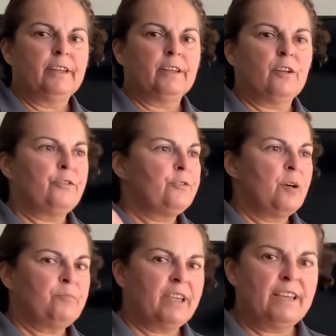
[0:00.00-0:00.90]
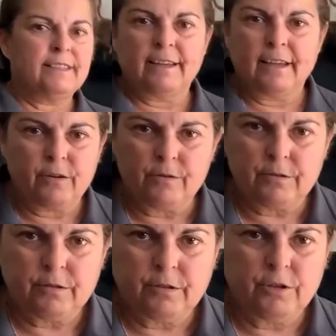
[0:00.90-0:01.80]
You know, they're not playing
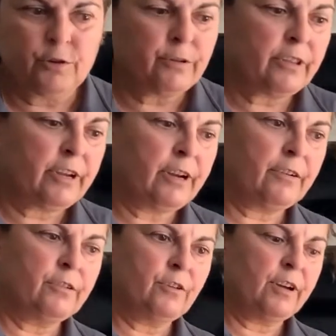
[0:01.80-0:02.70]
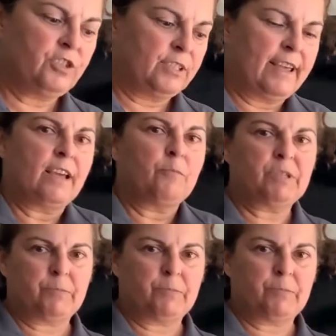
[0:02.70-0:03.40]
singles. You're there not to take up